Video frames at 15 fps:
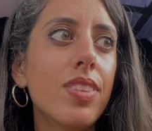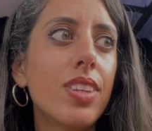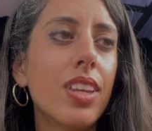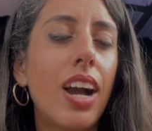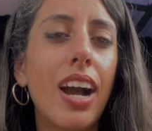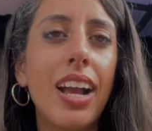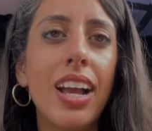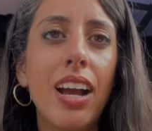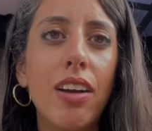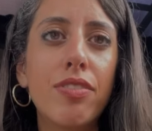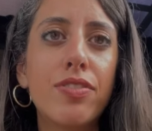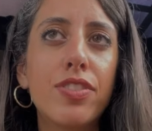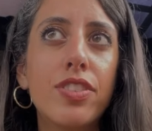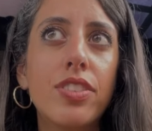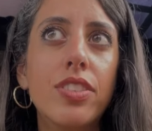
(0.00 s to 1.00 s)
I have,
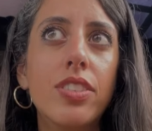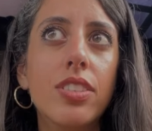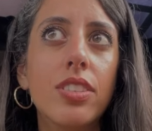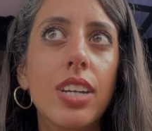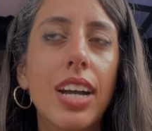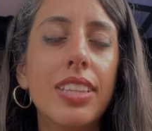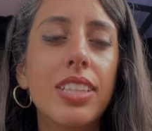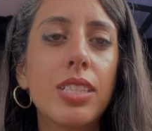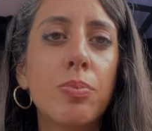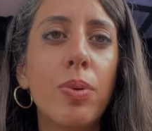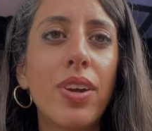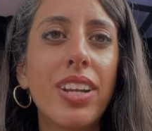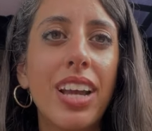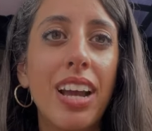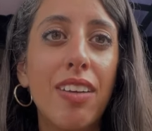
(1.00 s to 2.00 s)
at this
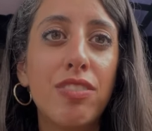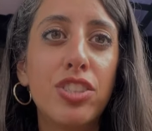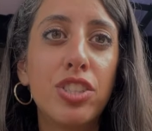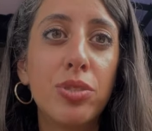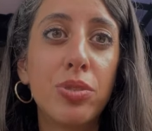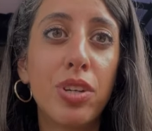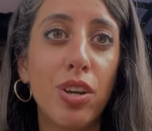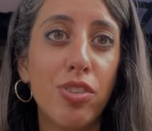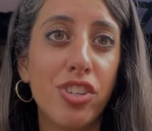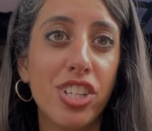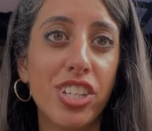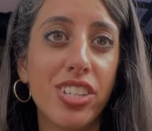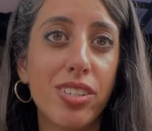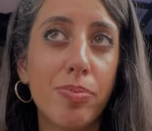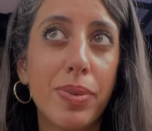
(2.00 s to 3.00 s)
point, I have two
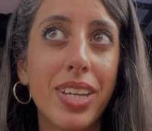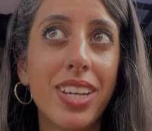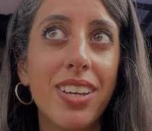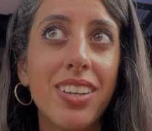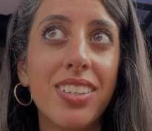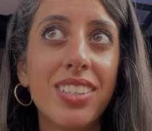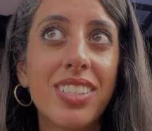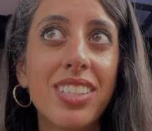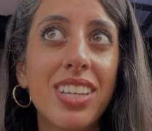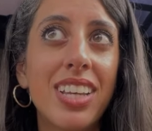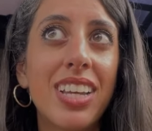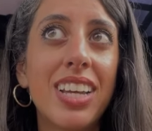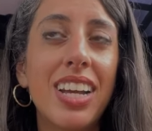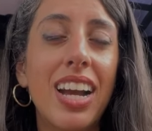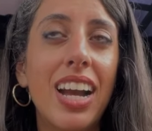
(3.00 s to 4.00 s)
coaches, because
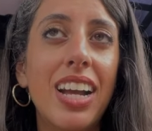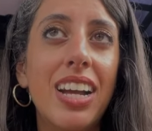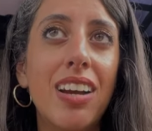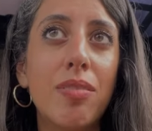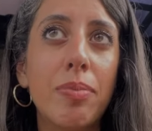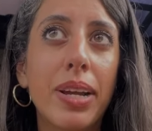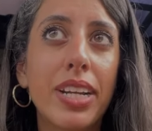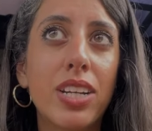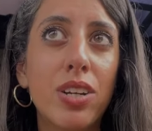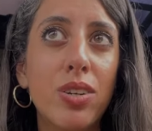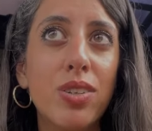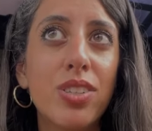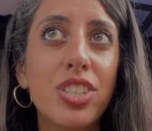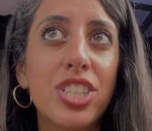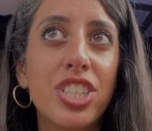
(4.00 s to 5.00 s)
I have my
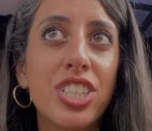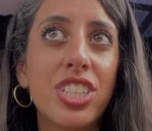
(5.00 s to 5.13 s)
coach,